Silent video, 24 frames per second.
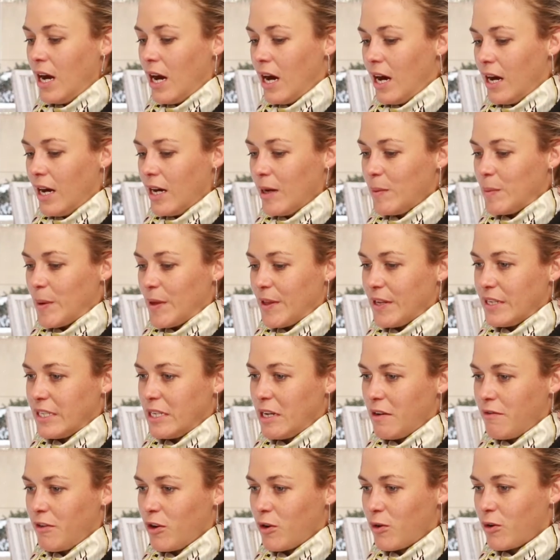um, and the
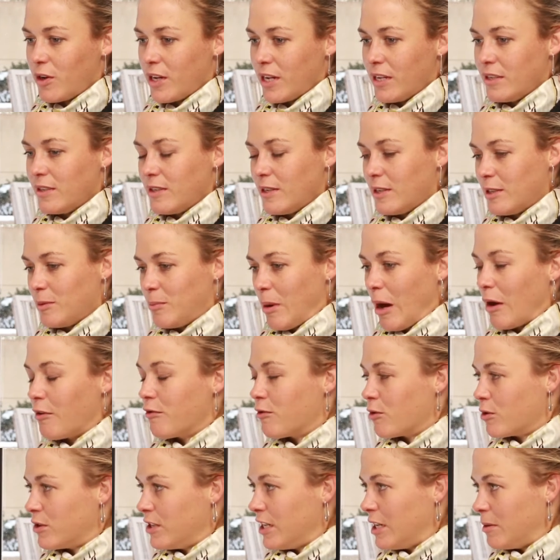T V audience is about
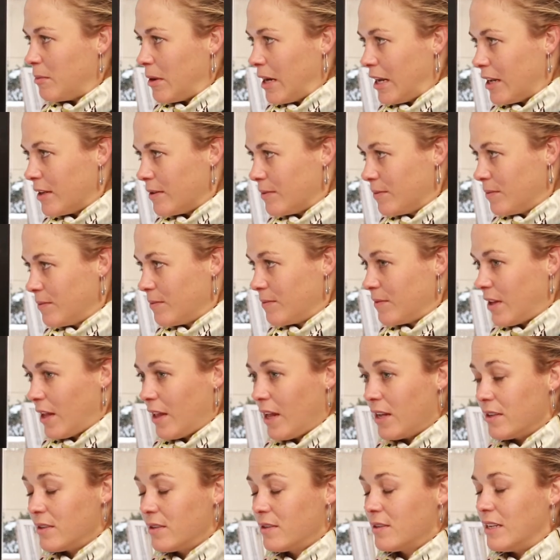fourteen million. Now
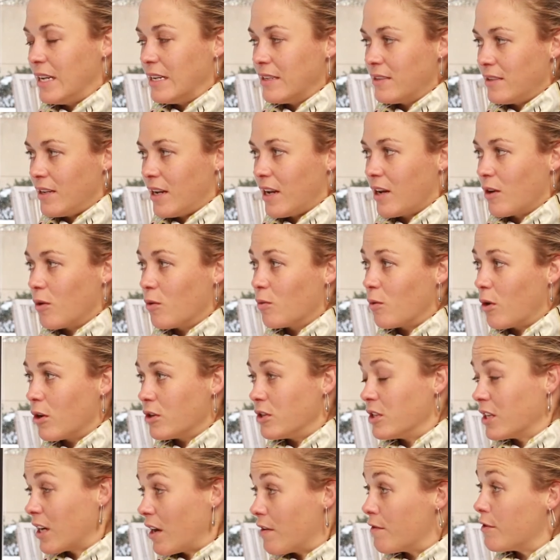that's listening or
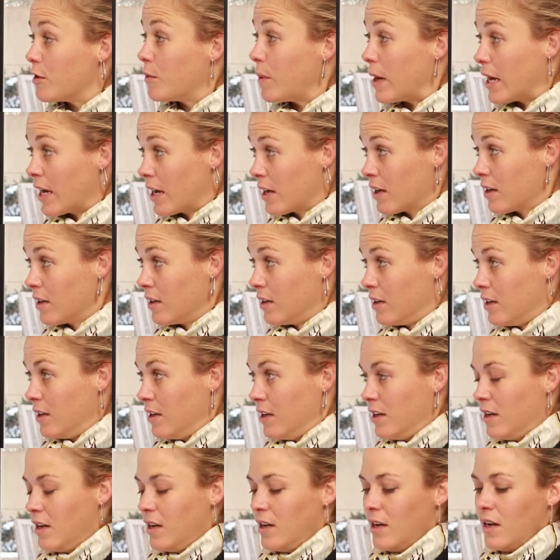watching every week.
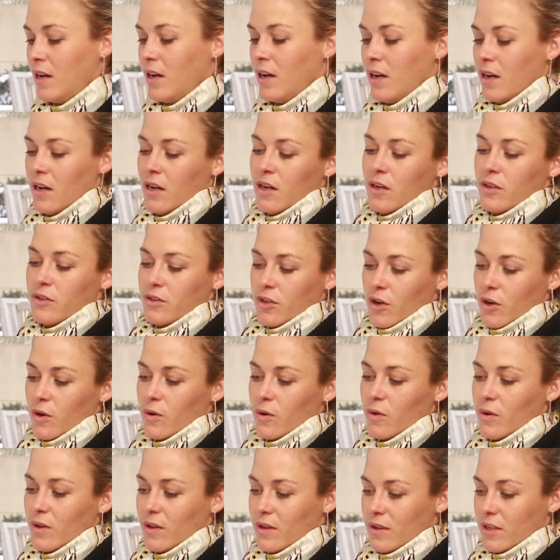
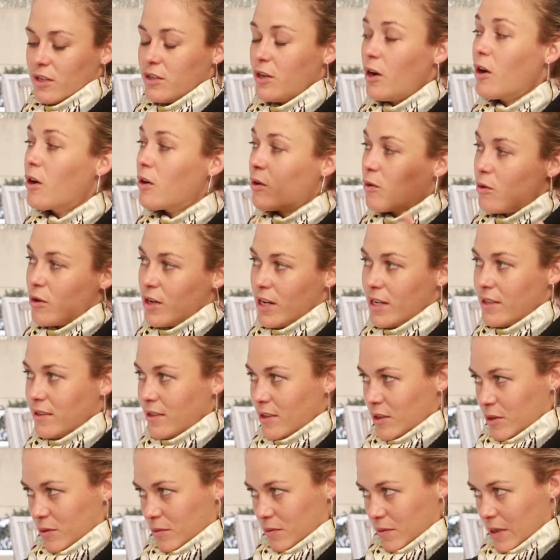So the total audience
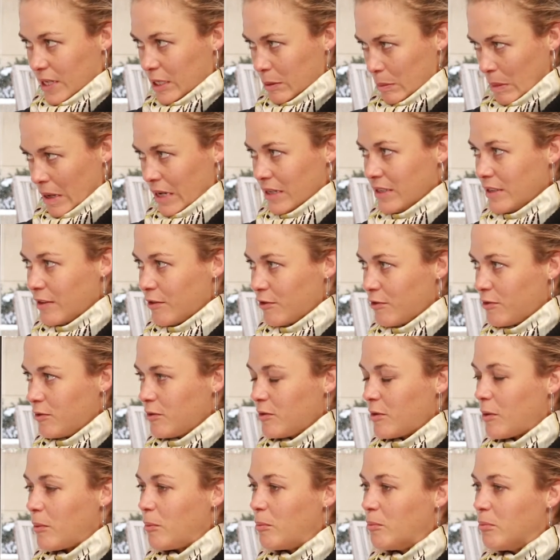is, is massive,
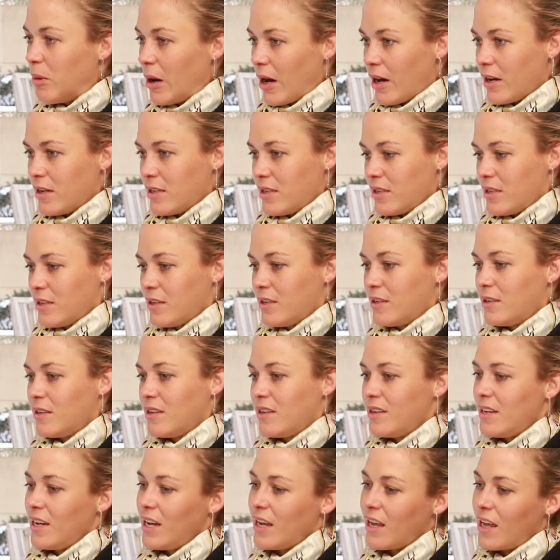but
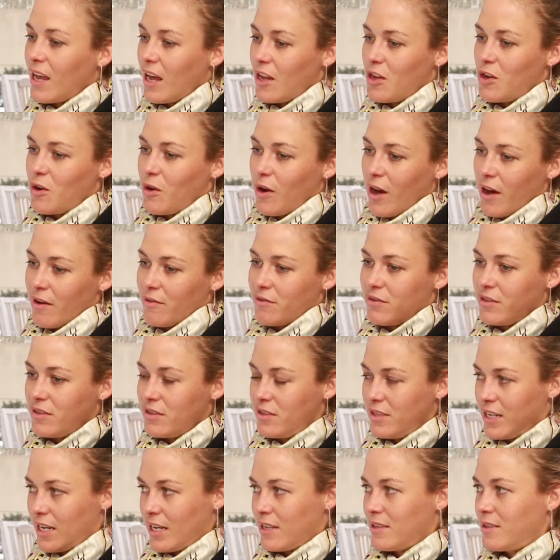in Kenya you have
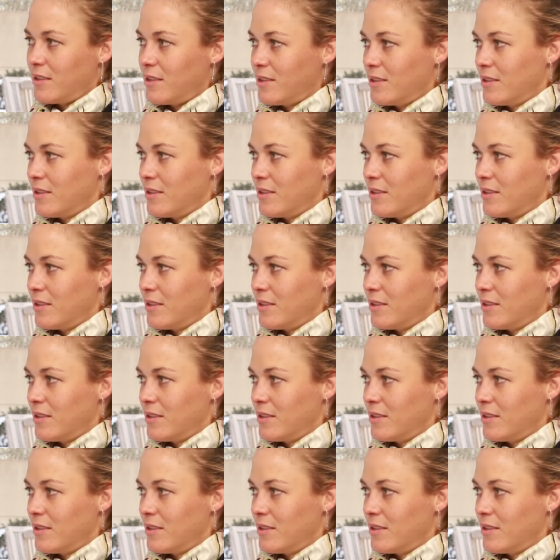six